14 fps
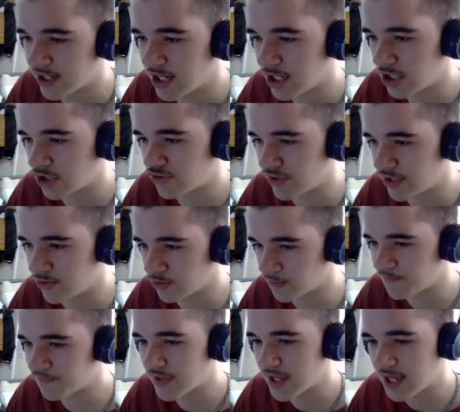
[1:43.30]
looks really cool,
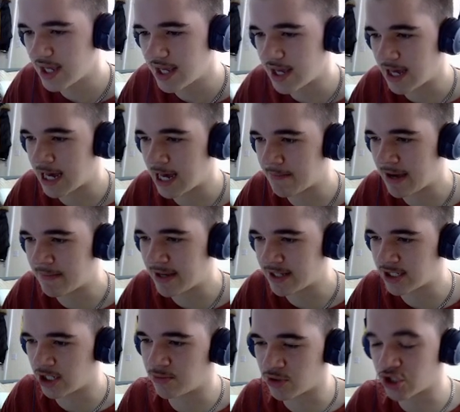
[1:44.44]
and makes
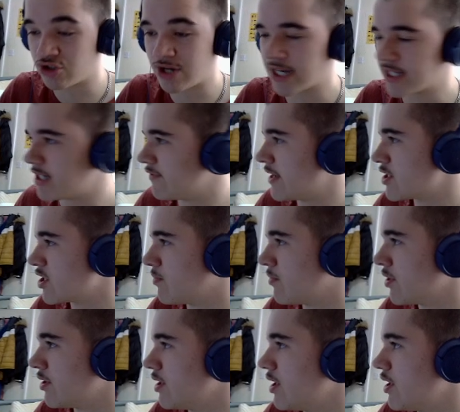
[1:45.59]
it a lot more attractive as
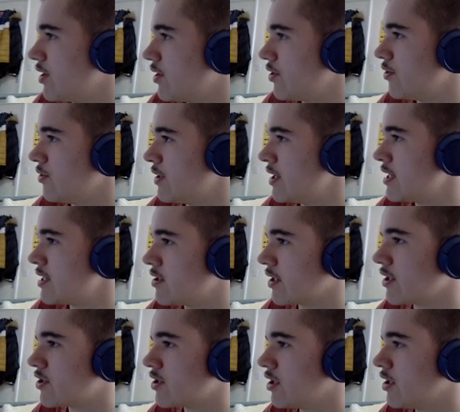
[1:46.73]
someone who is
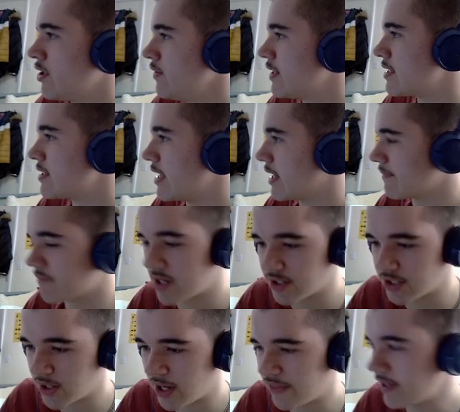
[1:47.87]
looking to learn this thing.
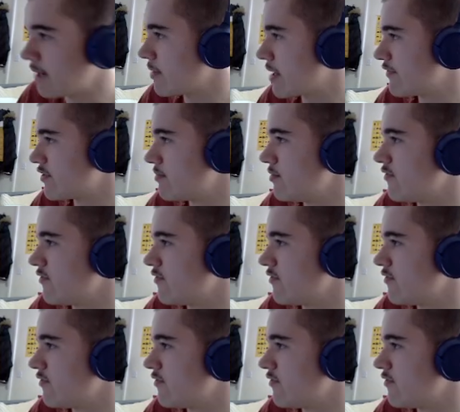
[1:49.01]
So I think I'm gonna have to move